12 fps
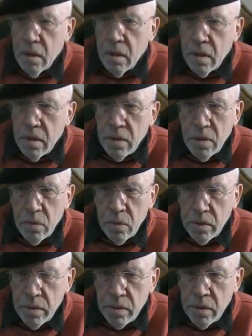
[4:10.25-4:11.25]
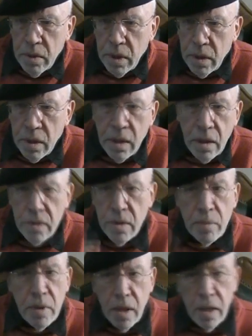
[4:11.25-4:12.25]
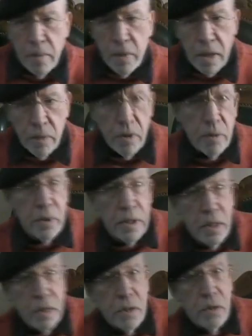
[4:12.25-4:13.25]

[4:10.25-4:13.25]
And I said, look, what are you doing? And they had some game anyway where they had